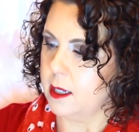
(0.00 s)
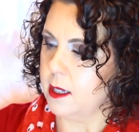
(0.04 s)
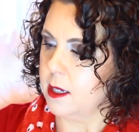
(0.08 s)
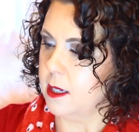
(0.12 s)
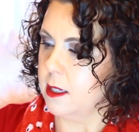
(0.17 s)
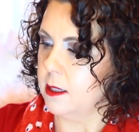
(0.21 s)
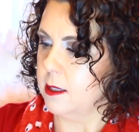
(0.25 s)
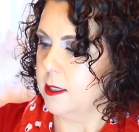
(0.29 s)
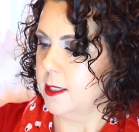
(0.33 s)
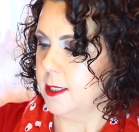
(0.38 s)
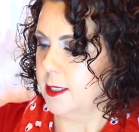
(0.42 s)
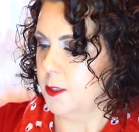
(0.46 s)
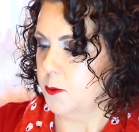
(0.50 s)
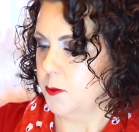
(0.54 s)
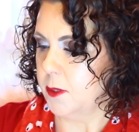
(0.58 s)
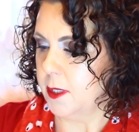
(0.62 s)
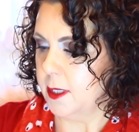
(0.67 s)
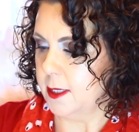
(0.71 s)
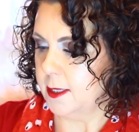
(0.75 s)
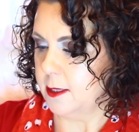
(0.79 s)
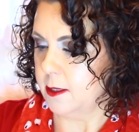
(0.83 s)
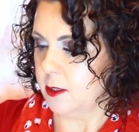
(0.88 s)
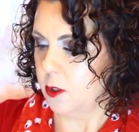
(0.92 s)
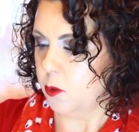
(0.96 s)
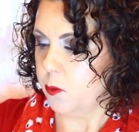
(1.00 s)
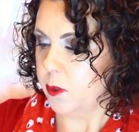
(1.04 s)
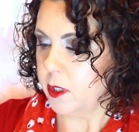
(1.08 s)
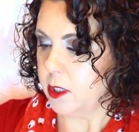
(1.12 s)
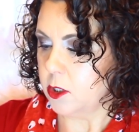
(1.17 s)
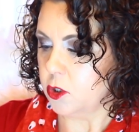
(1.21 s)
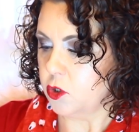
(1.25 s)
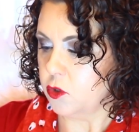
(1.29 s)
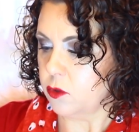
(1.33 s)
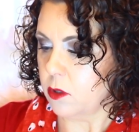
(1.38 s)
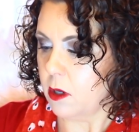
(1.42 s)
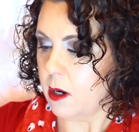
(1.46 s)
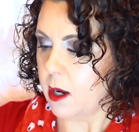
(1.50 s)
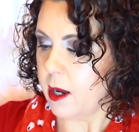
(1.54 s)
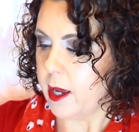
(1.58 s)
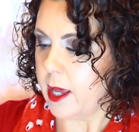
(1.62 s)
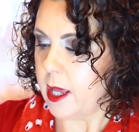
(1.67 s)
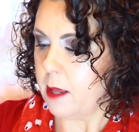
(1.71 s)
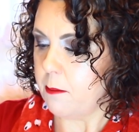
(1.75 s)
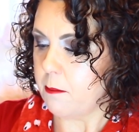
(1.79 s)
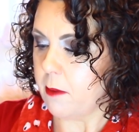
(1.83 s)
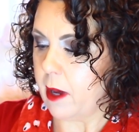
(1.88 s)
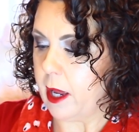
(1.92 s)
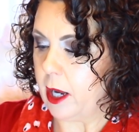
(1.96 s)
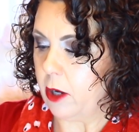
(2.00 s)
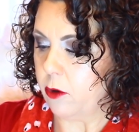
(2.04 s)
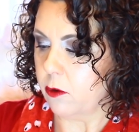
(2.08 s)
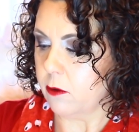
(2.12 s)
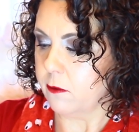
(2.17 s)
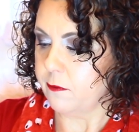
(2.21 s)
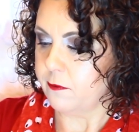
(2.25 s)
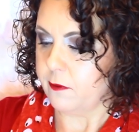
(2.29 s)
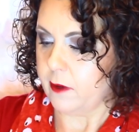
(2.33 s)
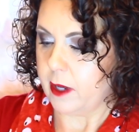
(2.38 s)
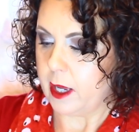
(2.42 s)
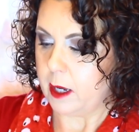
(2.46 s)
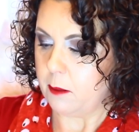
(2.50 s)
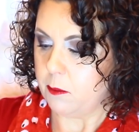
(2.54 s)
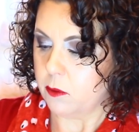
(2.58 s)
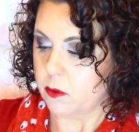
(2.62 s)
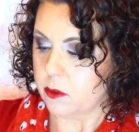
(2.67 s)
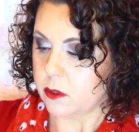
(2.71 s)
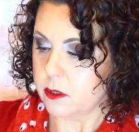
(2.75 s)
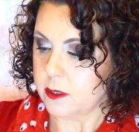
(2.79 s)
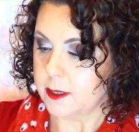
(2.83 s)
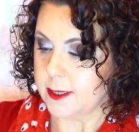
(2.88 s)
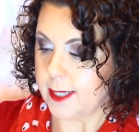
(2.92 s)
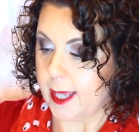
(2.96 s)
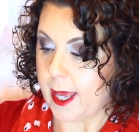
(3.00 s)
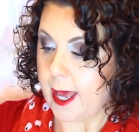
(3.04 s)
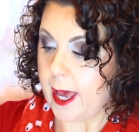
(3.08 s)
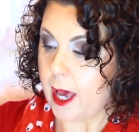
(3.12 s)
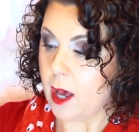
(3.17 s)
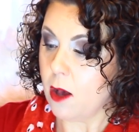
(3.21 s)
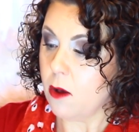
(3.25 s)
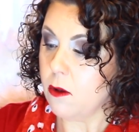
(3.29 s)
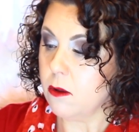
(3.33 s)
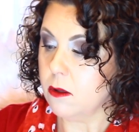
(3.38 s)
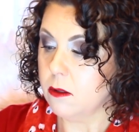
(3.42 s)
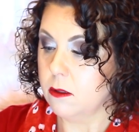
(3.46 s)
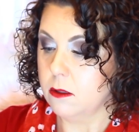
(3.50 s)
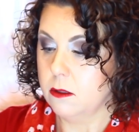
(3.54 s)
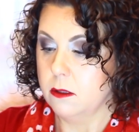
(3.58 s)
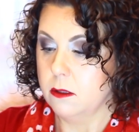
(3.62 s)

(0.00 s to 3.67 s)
and this was the Quick Dry Microfiber Towel.